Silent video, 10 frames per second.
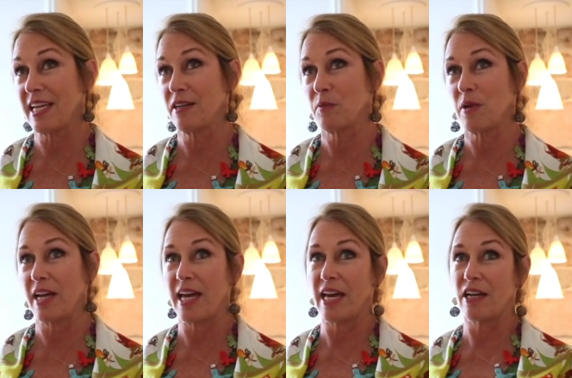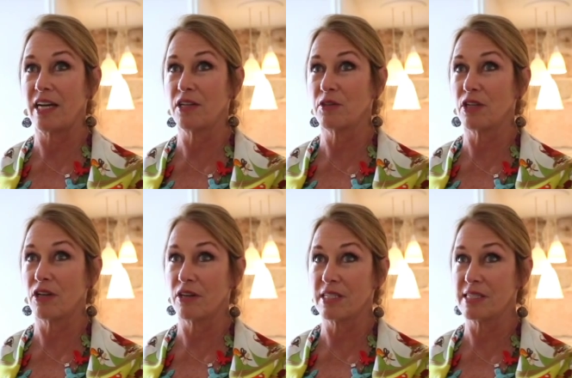and I had a hundred
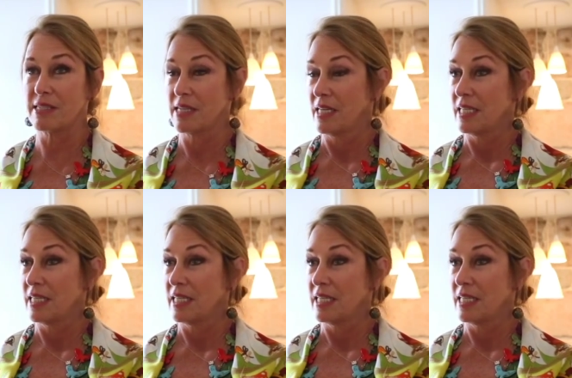artists